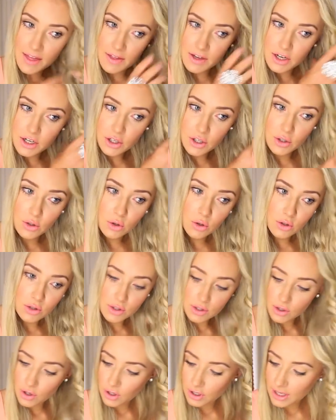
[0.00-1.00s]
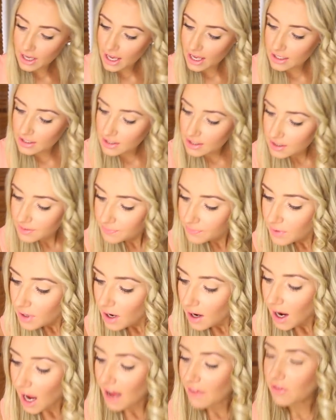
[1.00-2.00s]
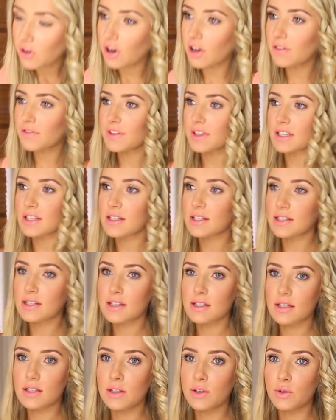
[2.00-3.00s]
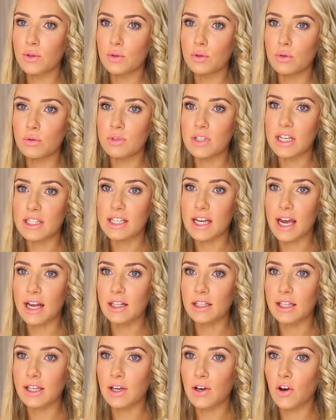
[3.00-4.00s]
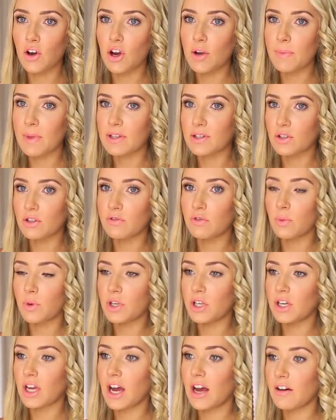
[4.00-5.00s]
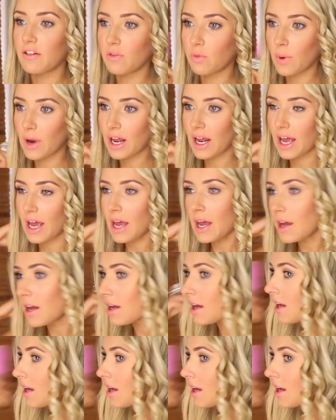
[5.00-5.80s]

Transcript: And then you can also get, I've got this little detangling comb that's good for when you have wet hair.